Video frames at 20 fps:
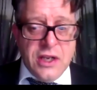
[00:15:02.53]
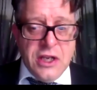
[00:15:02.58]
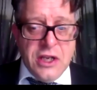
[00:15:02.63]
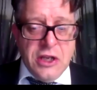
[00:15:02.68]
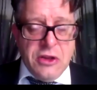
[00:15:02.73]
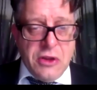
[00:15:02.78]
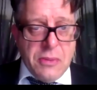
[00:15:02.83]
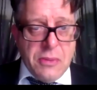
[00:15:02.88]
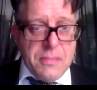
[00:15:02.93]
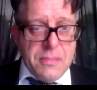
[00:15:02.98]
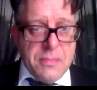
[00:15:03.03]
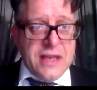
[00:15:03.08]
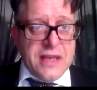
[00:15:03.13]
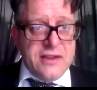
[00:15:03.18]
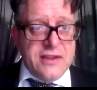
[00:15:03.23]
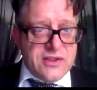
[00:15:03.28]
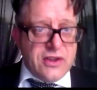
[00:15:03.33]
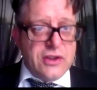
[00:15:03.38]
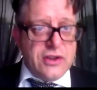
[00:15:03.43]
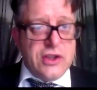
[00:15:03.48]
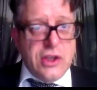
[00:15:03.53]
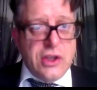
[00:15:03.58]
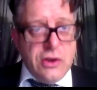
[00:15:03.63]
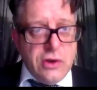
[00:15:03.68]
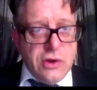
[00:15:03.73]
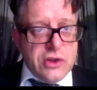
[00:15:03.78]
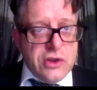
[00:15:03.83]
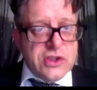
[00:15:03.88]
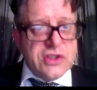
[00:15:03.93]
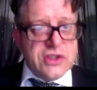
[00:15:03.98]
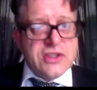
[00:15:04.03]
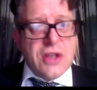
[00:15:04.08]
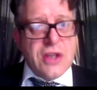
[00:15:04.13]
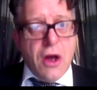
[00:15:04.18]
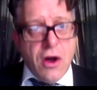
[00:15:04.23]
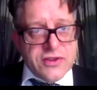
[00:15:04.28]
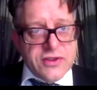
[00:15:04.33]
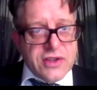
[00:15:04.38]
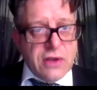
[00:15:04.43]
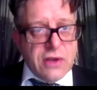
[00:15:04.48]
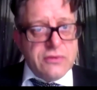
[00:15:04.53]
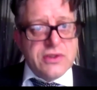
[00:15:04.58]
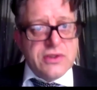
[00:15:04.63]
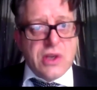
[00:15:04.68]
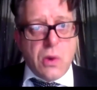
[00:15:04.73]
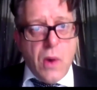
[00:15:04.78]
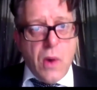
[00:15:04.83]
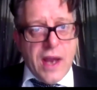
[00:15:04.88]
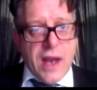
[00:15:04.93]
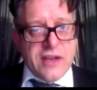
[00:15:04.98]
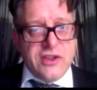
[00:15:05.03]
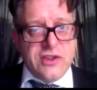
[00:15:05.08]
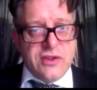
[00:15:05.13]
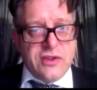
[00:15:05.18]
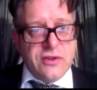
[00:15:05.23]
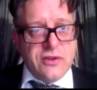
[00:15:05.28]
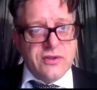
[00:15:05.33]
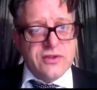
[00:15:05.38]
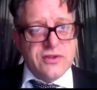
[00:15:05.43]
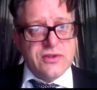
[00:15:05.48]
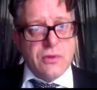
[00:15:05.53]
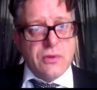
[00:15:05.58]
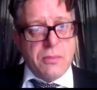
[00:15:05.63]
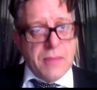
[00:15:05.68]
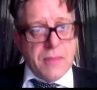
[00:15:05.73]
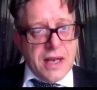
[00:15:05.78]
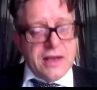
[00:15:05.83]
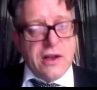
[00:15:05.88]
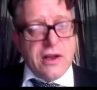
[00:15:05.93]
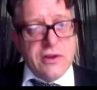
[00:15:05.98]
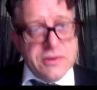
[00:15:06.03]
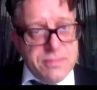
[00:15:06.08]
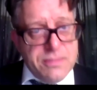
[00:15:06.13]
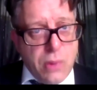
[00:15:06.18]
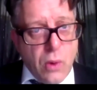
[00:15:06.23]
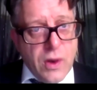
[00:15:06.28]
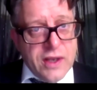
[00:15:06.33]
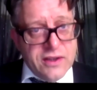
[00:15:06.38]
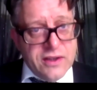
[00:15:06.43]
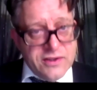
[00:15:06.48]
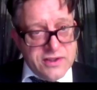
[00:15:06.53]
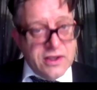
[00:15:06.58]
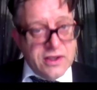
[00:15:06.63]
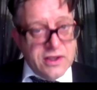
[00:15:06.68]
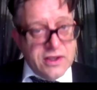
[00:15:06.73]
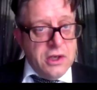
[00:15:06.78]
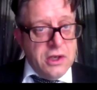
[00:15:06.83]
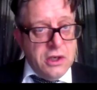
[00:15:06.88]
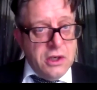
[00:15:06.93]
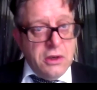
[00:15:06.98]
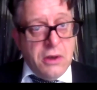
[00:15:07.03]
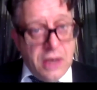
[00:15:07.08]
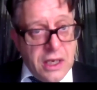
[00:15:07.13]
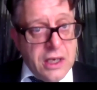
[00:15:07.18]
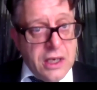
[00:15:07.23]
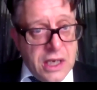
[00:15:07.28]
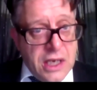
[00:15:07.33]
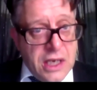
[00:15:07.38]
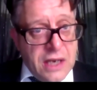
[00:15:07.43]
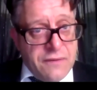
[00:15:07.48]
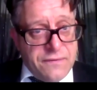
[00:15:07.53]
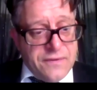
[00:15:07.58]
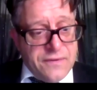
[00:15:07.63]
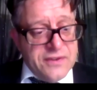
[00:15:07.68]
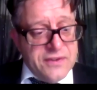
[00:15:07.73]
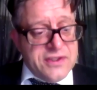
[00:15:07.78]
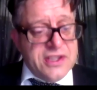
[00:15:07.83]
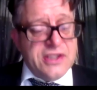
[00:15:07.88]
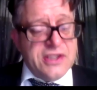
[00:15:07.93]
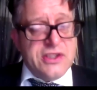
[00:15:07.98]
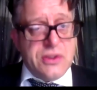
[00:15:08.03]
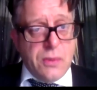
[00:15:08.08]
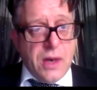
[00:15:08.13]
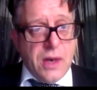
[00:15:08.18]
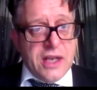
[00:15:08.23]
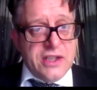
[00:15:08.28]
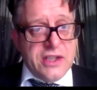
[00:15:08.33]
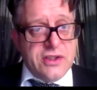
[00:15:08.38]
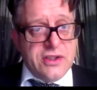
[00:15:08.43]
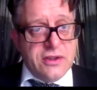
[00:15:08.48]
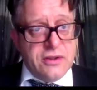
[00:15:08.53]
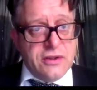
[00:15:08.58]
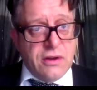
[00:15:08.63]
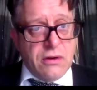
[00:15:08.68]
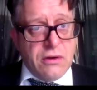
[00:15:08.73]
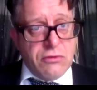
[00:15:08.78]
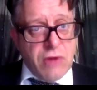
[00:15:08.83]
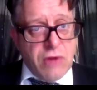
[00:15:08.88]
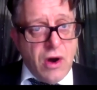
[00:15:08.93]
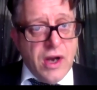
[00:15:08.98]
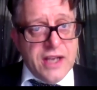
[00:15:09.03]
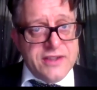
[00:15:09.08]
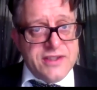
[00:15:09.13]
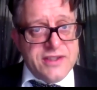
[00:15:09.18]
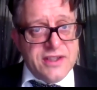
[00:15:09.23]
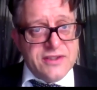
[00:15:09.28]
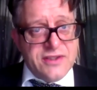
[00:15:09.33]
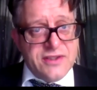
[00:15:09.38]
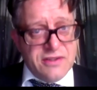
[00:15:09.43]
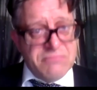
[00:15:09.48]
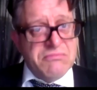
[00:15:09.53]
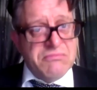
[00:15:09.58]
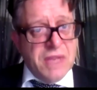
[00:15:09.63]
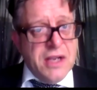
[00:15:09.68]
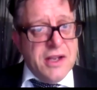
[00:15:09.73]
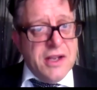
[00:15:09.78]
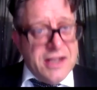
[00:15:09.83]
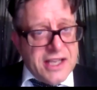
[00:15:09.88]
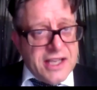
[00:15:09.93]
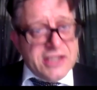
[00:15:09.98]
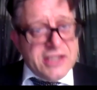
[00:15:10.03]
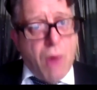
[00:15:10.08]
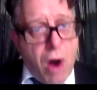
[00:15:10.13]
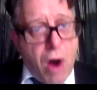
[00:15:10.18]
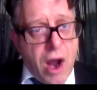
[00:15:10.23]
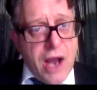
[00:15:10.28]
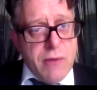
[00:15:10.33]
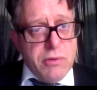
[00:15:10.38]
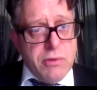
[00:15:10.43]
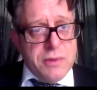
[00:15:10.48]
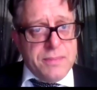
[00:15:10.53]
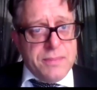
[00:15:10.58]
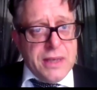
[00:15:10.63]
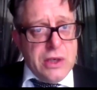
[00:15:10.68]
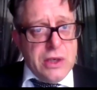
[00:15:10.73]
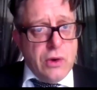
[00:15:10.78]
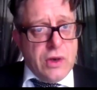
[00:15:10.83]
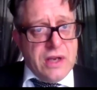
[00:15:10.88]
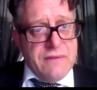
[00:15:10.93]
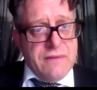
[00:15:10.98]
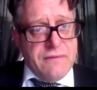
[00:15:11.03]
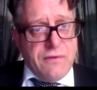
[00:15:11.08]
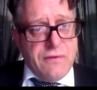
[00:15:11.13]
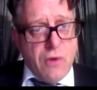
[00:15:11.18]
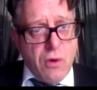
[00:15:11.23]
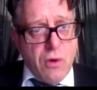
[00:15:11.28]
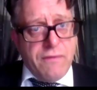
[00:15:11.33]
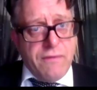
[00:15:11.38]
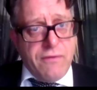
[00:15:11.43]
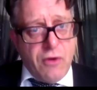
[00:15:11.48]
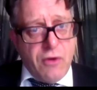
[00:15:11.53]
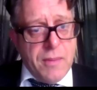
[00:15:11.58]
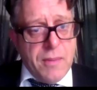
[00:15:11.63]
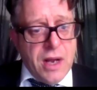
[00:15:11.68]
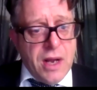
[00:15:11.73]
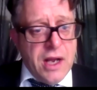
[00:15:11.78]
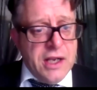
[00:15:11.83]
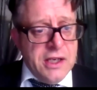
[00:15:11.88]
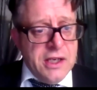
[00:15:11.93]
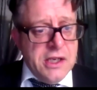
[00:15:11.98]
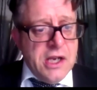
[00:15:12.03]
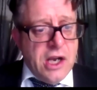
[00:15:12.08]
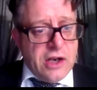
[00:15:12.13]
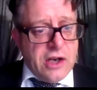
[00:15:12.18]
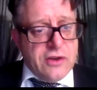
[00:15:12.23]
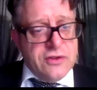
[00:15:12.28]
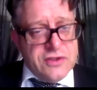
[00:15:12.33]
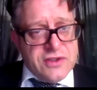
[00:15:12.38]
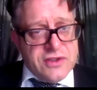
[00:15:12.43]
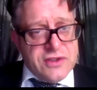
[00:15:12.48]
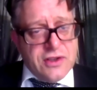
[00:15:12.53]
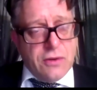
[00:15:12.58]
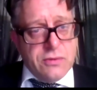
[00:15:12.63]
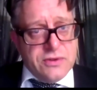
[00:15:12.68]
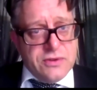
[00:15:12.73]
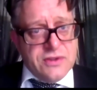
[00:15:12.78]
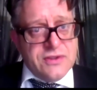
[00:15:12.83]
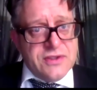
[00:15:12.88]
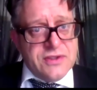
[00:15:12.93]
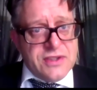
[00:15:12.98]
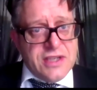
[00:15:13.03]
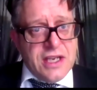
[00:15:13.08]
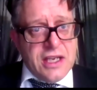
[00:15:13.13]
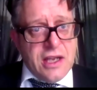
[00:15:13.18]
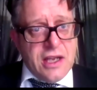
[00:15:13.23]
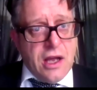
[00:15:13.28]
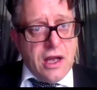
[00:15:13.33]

that means that you just ask those questions or make those points if the situation arises. And that's what I would be looking for from a consultancy